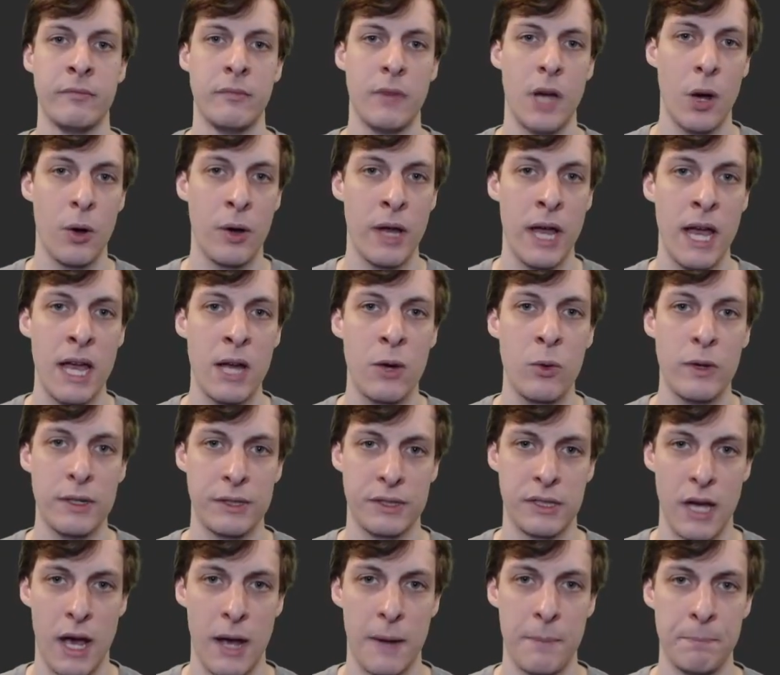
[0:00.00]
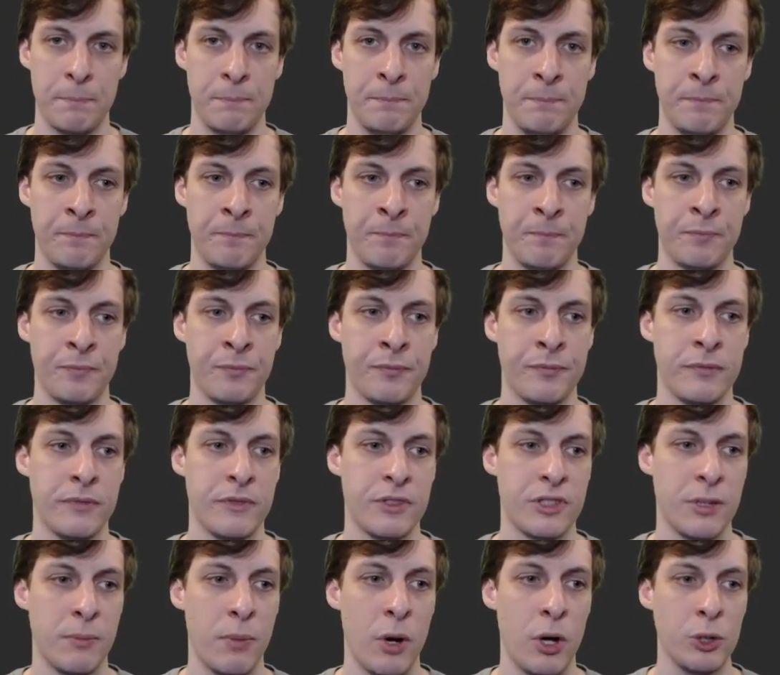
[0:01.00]
Okay, quiz time.
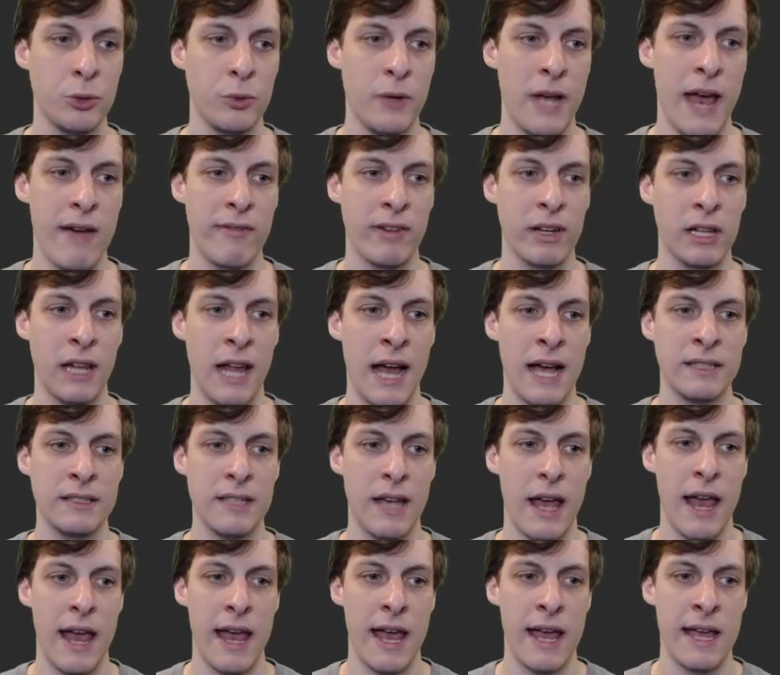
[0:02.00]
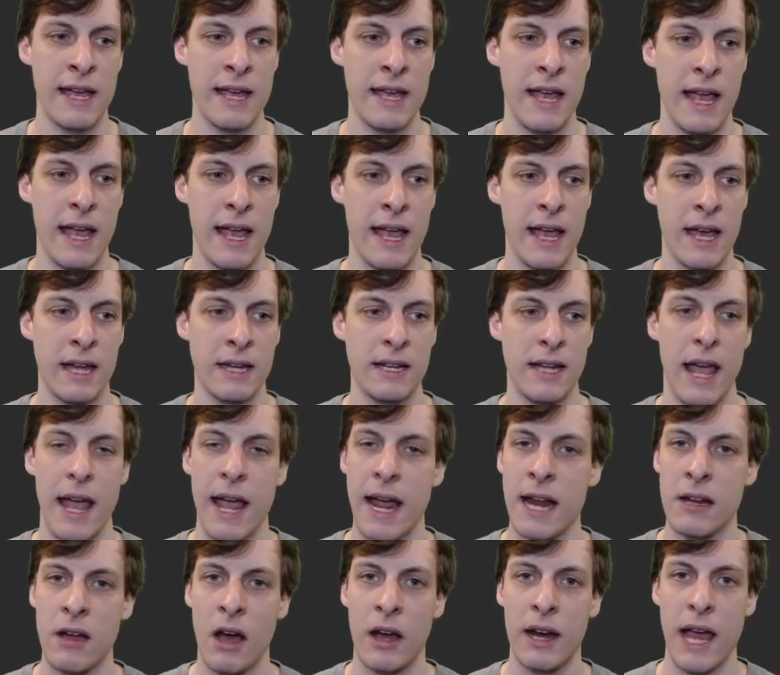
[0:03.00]
Suppose we have a class A and
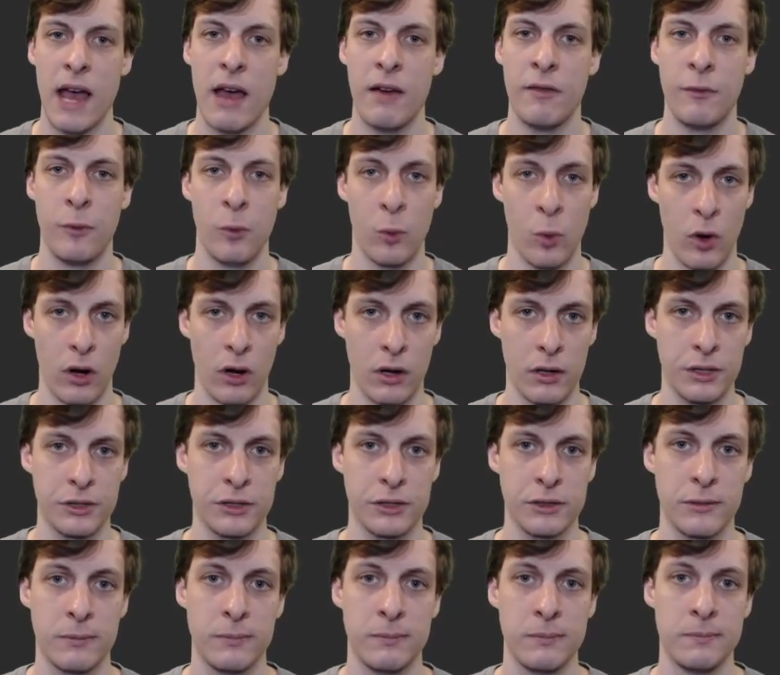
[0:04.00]
a.f works.